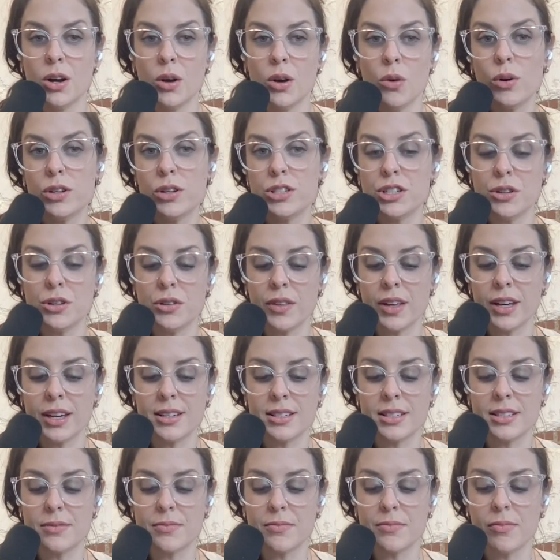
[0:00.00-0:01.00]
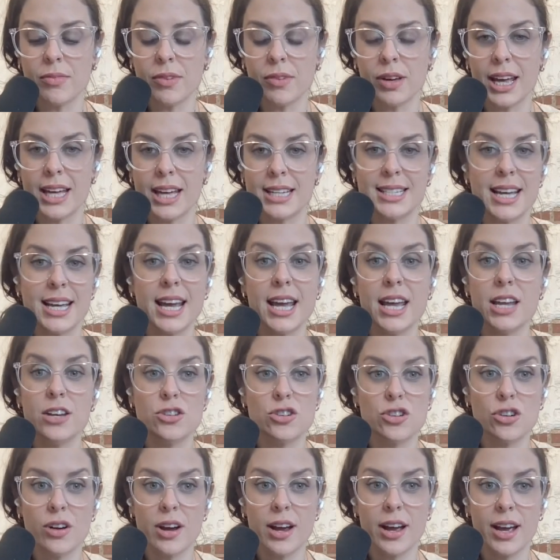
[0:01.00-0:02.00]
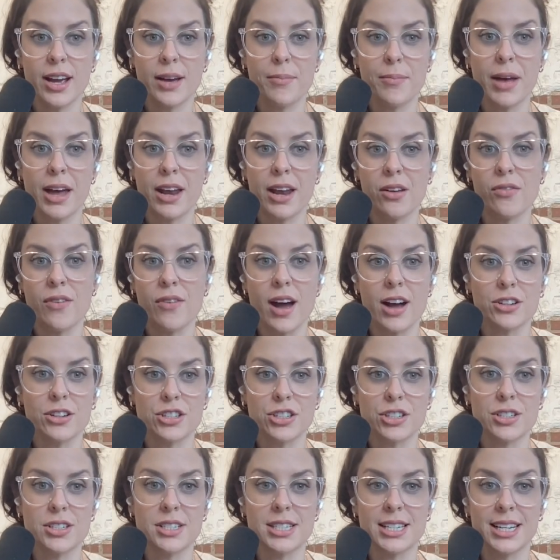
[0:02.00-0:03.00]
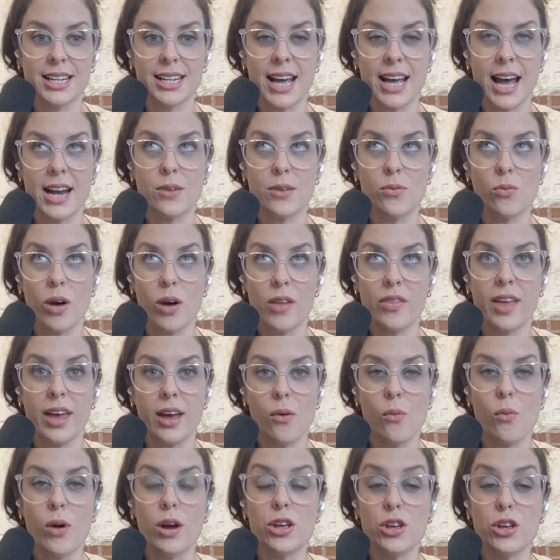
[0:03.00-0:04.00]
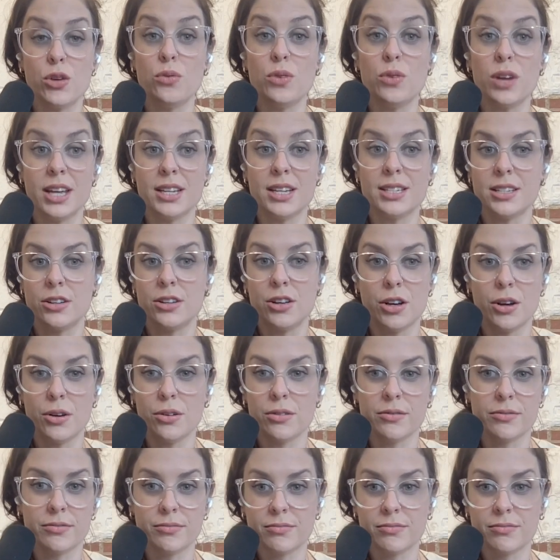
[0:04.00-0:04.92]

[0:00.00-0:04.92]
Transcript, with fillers: what do you think is is hindering manufacturers to get what they what you need to you?